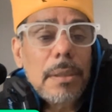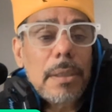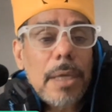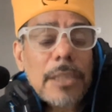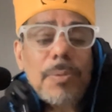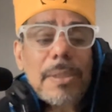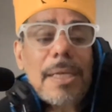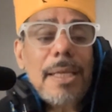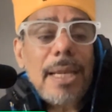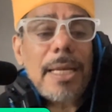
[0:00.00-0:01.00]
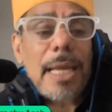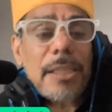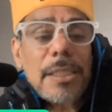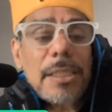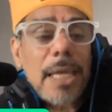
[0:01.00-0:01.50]
That's what they did in
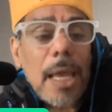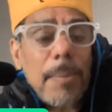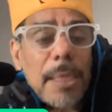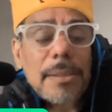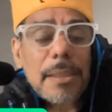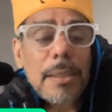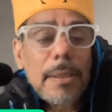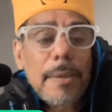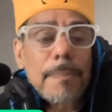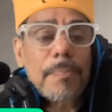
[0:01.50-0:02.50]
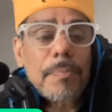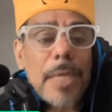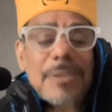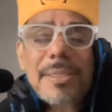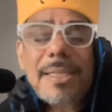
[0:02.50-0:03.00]
ancient Kemet.
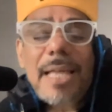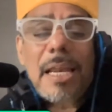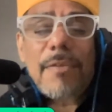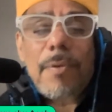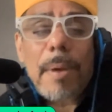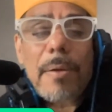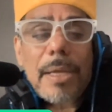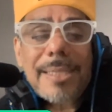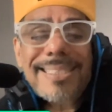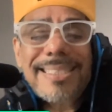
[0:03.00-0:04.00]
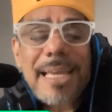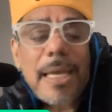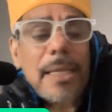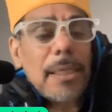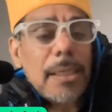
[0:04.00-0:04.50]
That's what the Native Americans
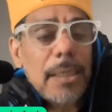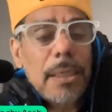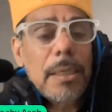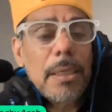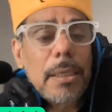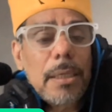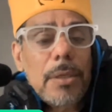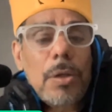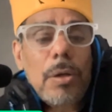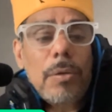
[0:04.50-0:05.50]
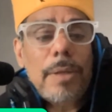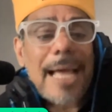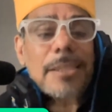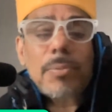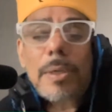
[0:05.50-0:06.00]
did. You know,
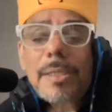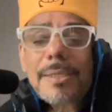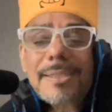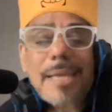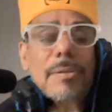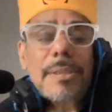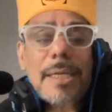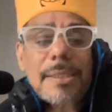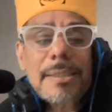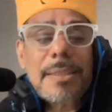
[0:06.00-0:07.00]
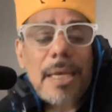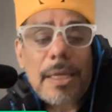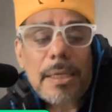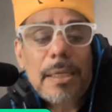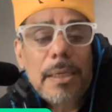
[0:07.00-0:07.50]
that's what the Celtics
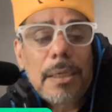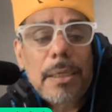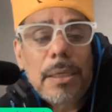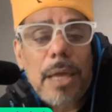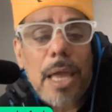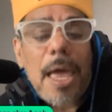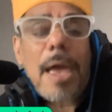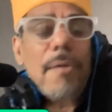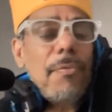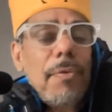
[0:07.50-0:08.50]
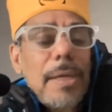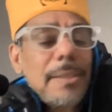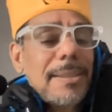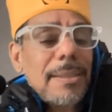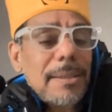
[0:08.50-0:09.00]
did. Every
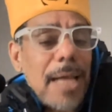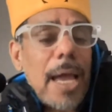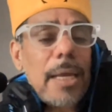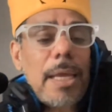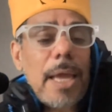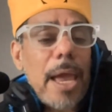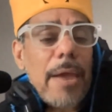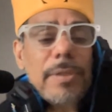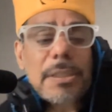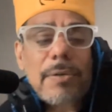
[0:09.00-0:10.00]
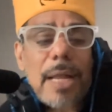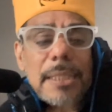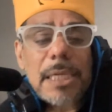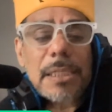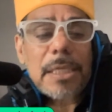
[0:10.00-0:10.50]
society, every
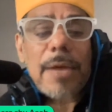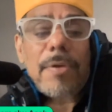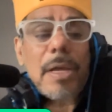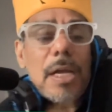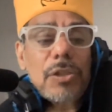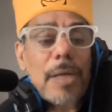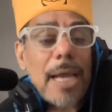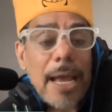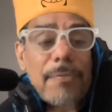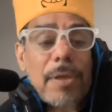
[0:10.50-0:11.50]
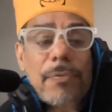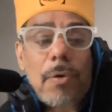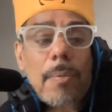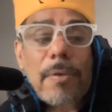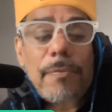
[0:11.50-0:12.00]
civilization, every country have their
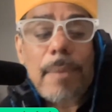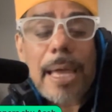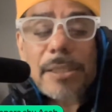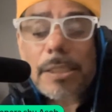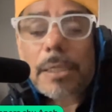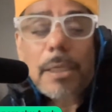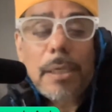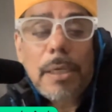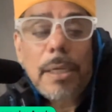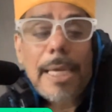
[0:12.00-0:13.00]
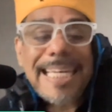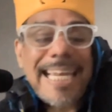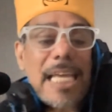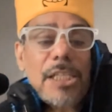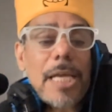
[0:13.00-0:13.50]
form of magic.
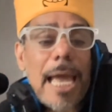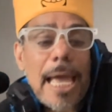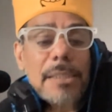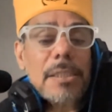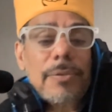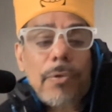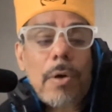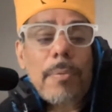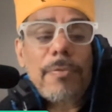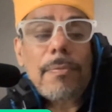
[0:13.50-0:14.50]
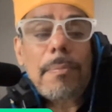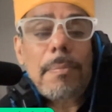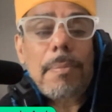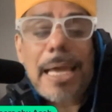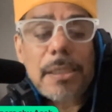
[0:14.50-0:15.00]
Nature has its form of
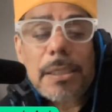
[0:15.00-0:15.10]
magic.